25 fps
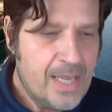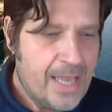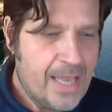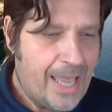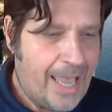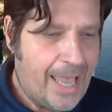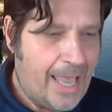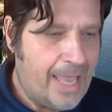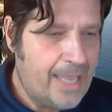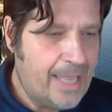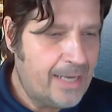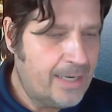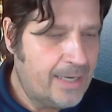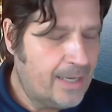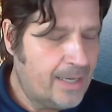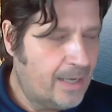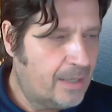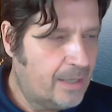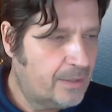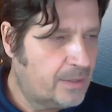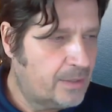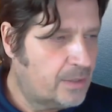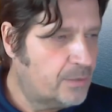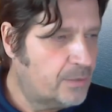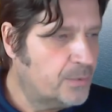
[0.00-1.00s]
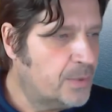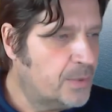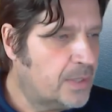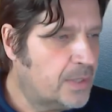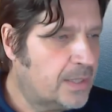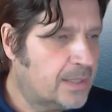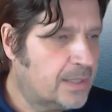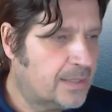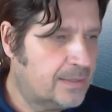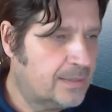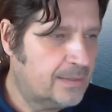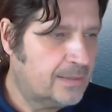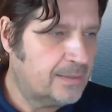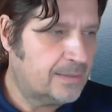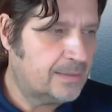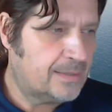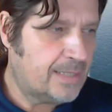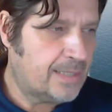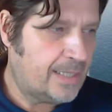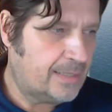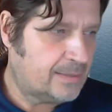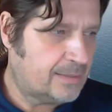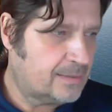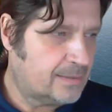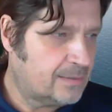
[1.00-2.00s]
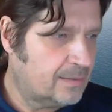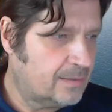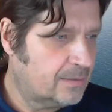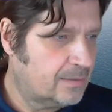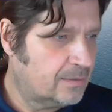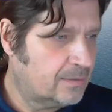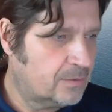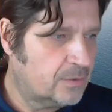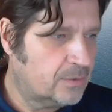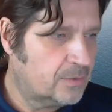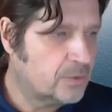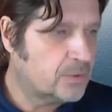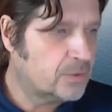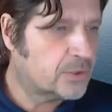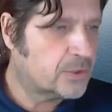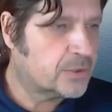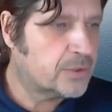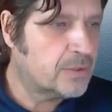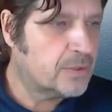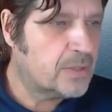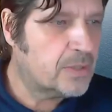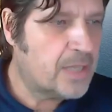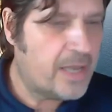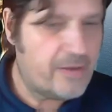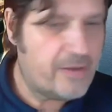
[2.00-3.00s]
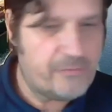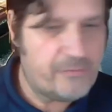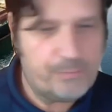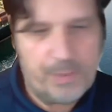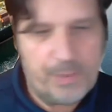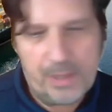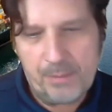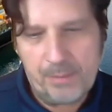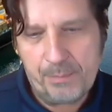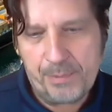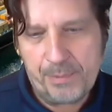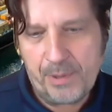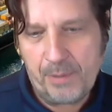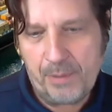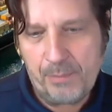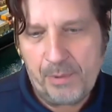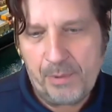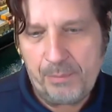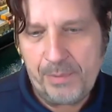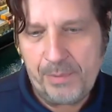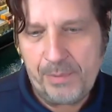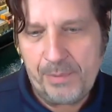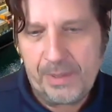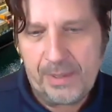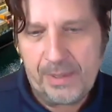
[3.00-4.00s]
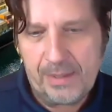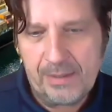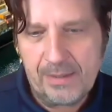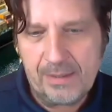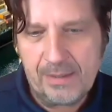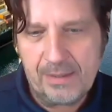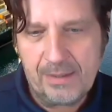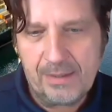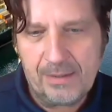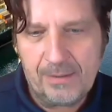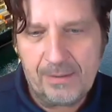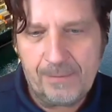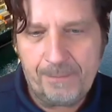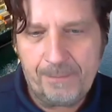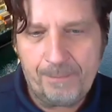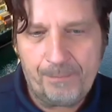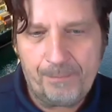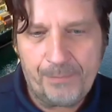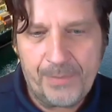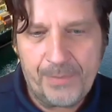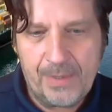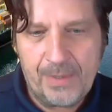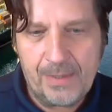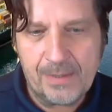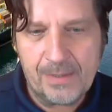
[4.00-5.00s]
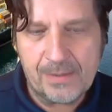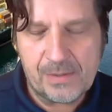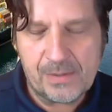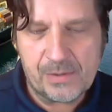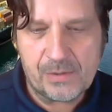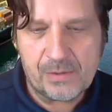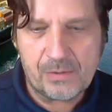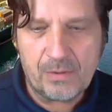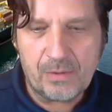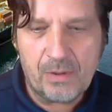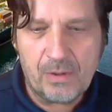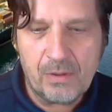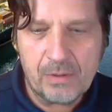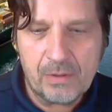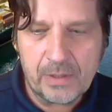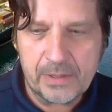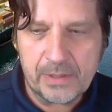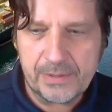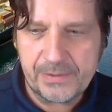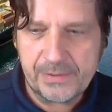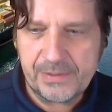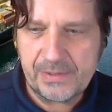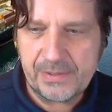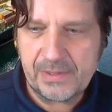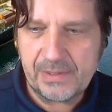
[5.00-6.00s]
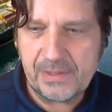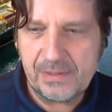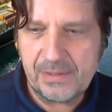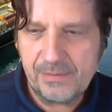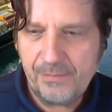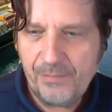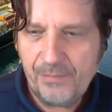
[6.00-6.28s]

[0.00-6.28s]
in a union that should have been probably the strongest